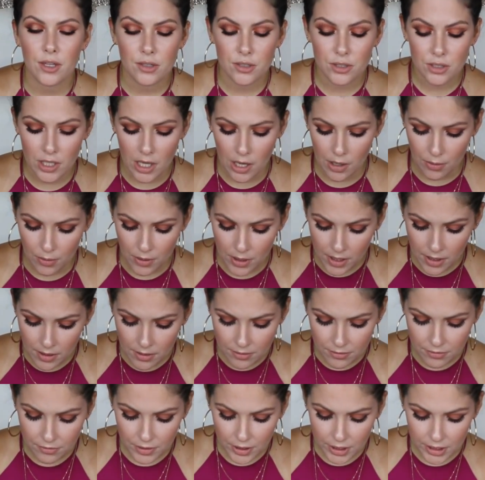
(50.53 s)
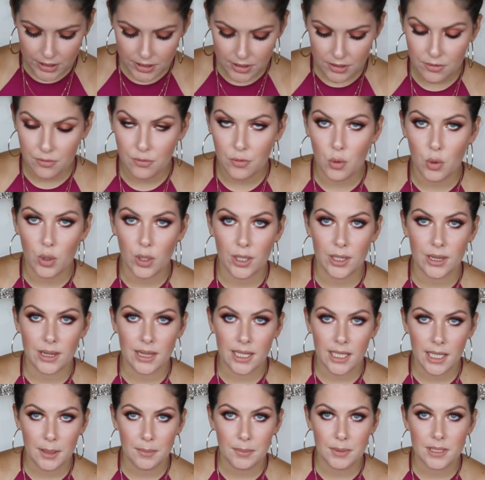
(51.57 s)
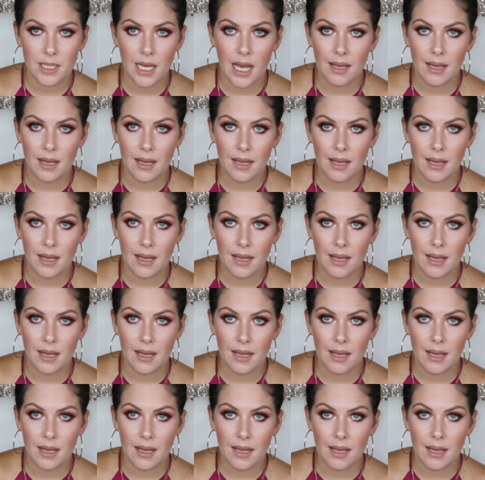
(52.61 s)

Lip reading: So first, for lips,